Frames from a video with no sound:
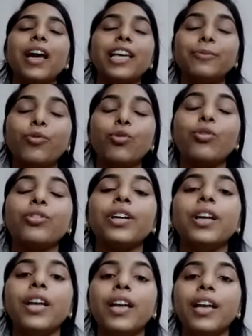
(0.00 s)
spoke
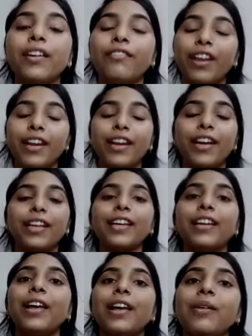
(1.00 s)
very
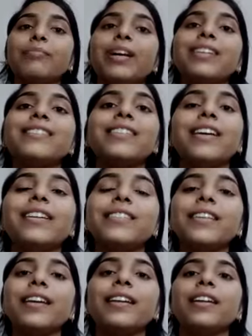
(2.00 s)
little. But sir
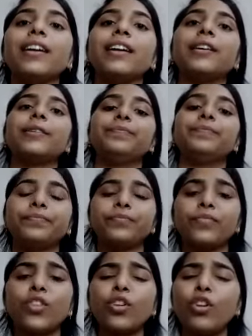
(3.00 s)
said,
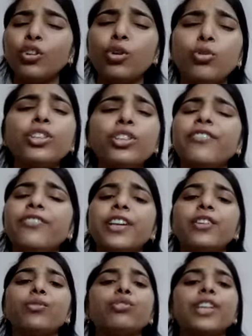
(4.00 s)
don't afraid
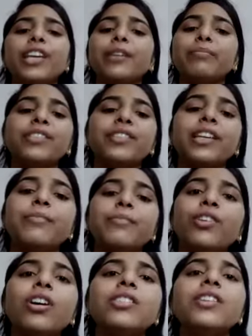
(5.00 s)
to take mistake
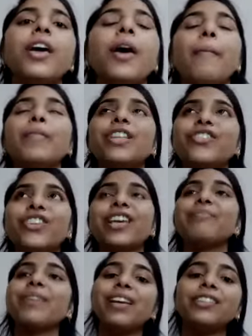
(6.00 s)
because mistake
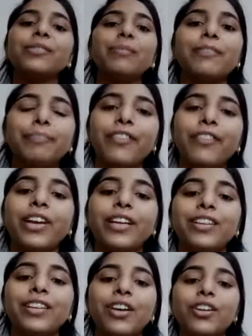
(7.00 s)
makes man perfect.
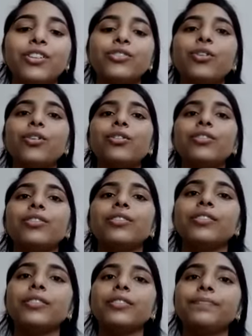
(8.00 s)
So,
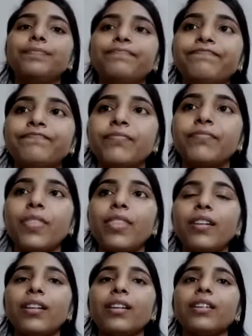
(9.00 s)
when